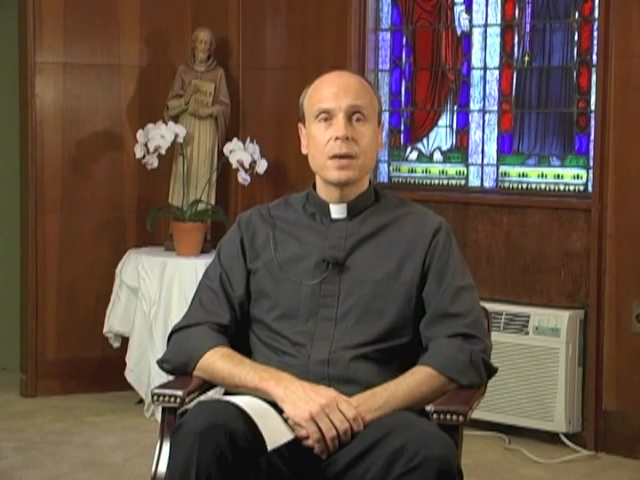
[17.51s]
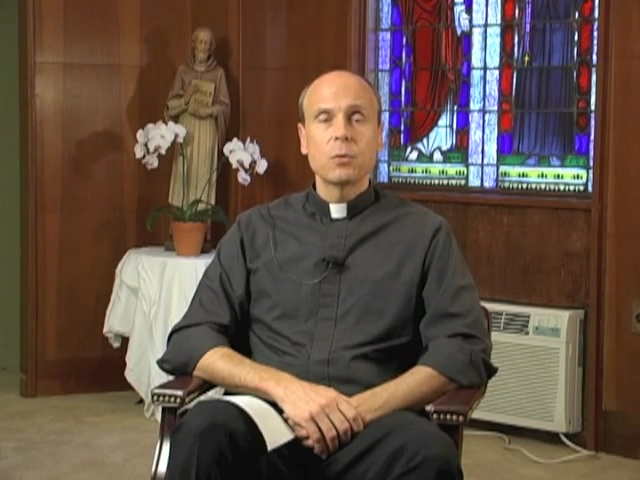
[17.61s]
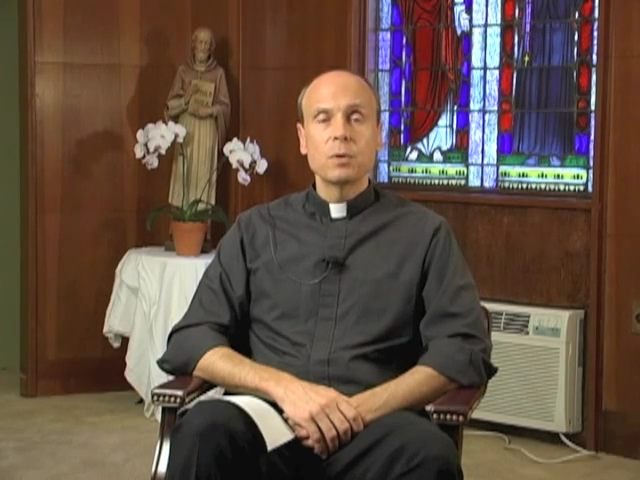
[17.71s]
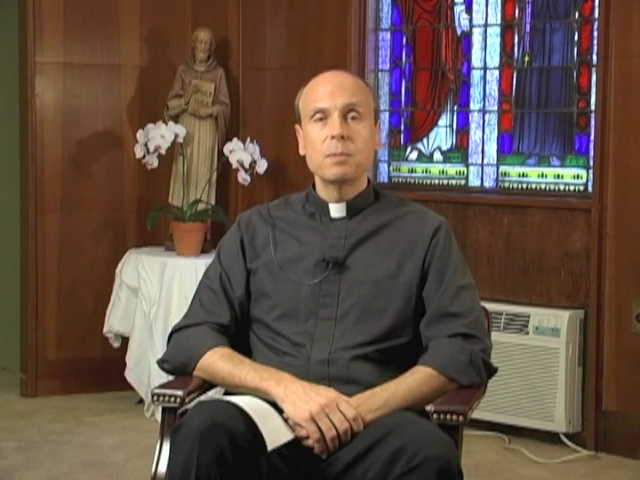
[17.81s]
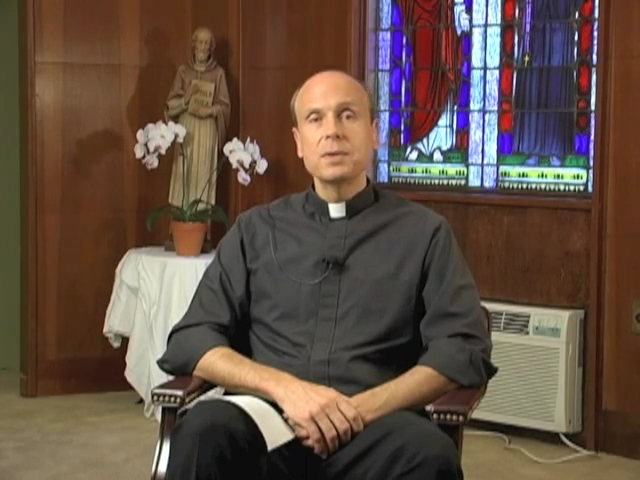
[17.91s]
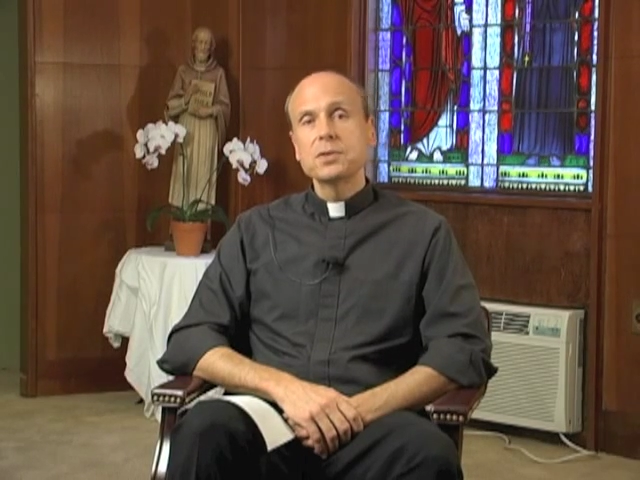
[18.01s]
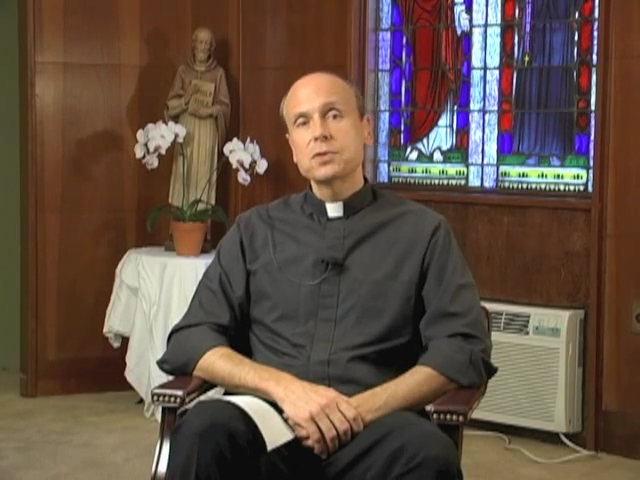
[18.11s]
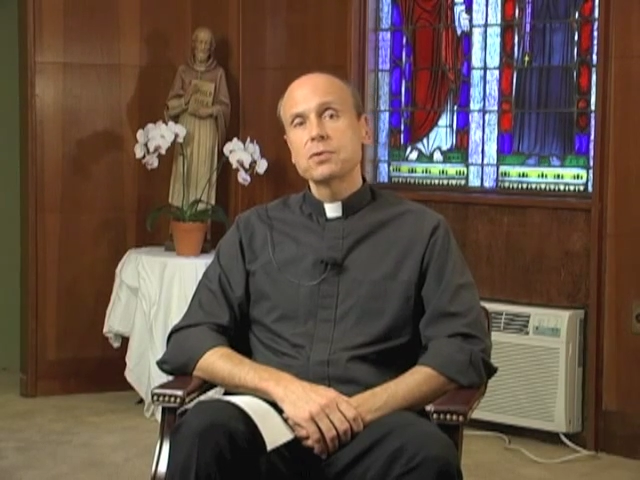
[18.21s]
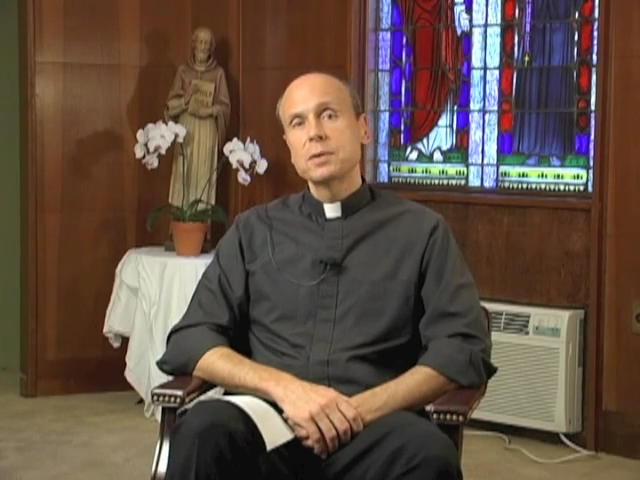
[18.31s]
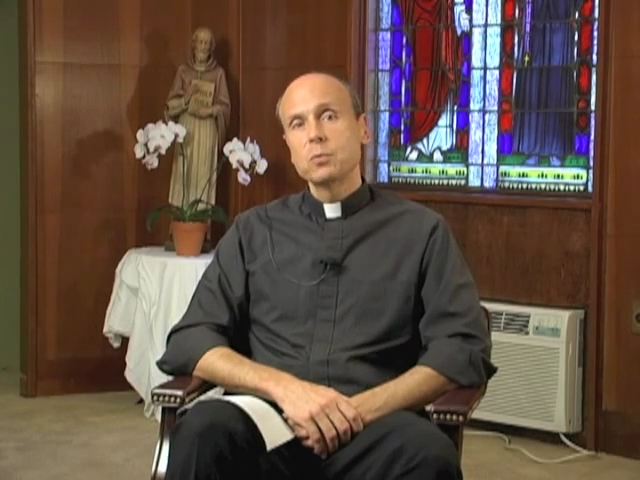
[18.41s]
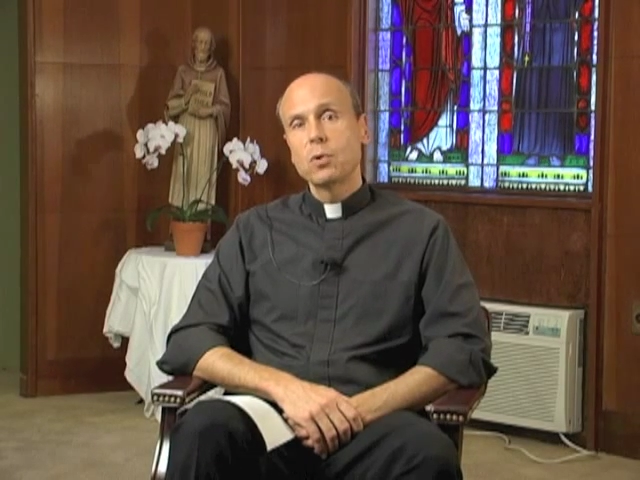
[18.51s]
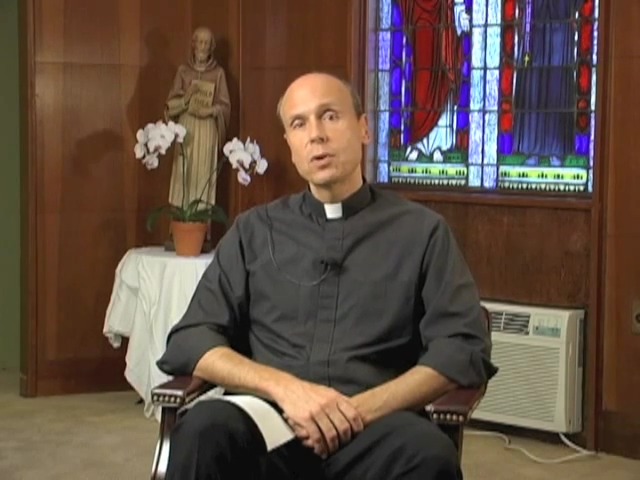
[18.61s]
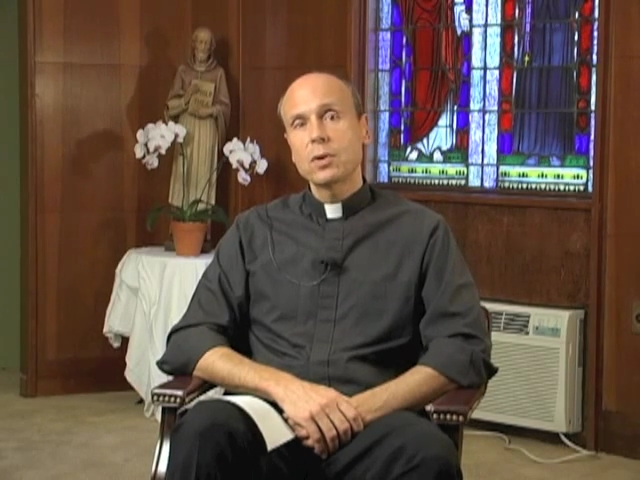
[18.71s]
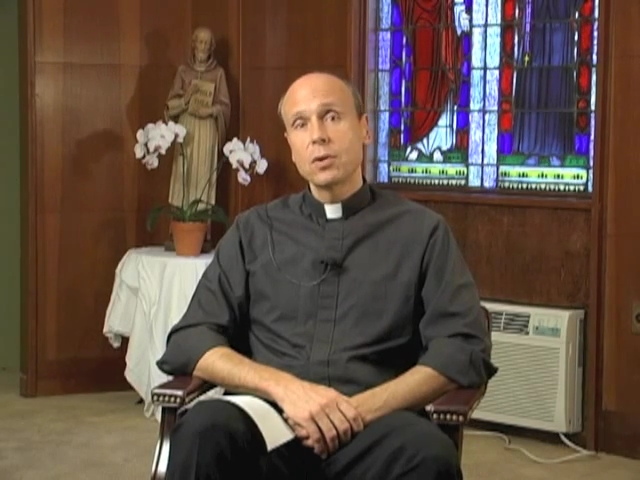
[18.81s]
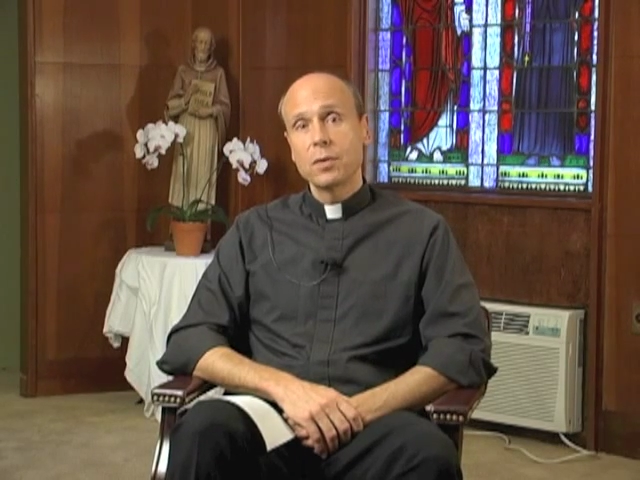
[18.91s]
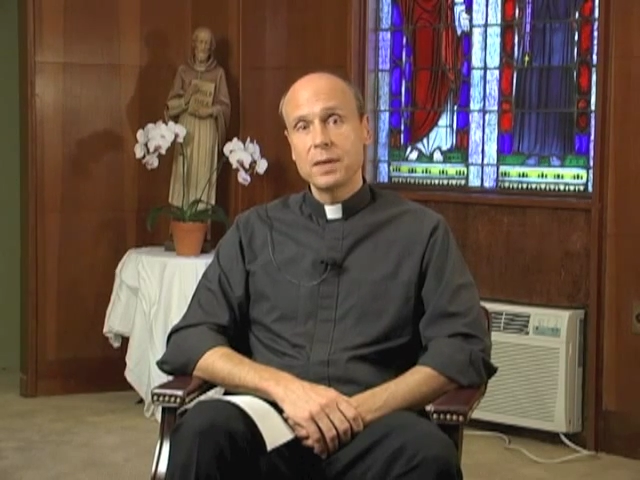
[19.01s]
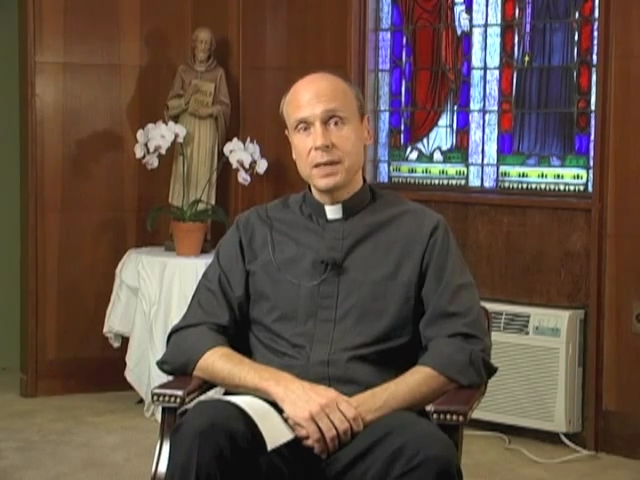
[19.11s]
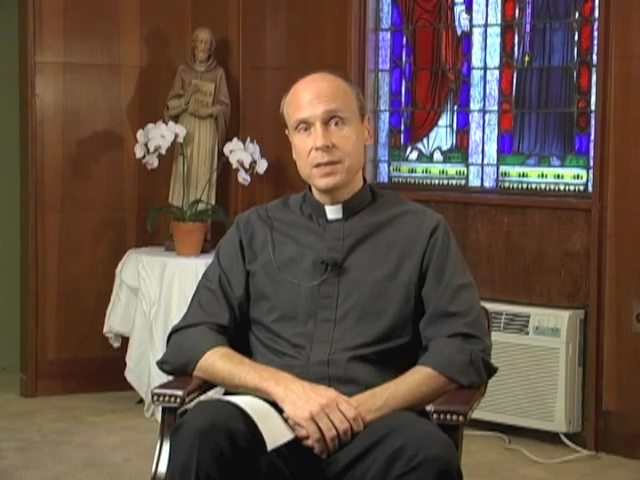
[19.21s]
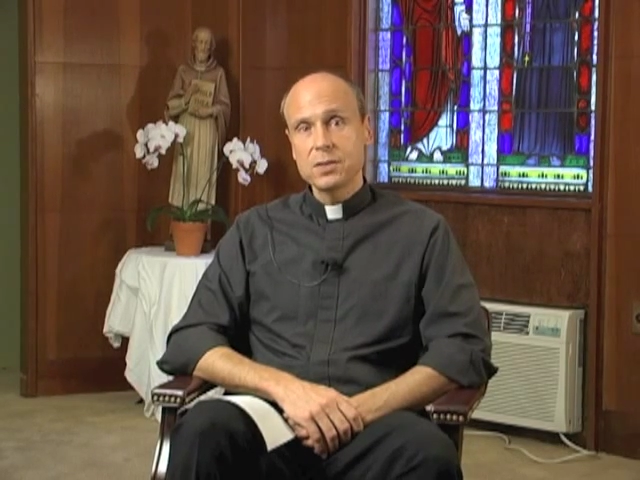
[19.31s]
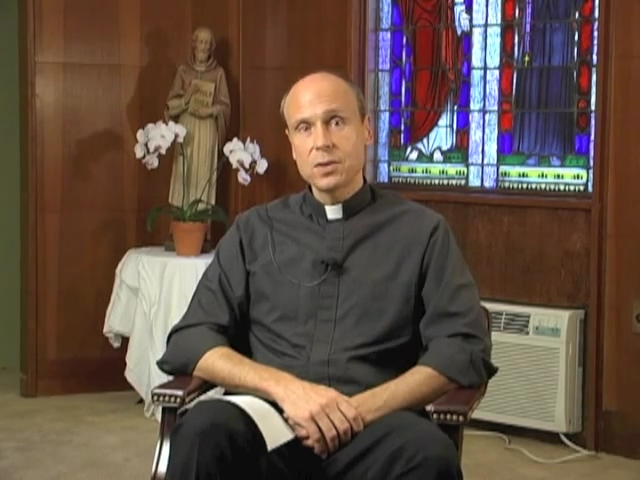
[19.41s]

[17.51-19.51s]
We minister and work on the East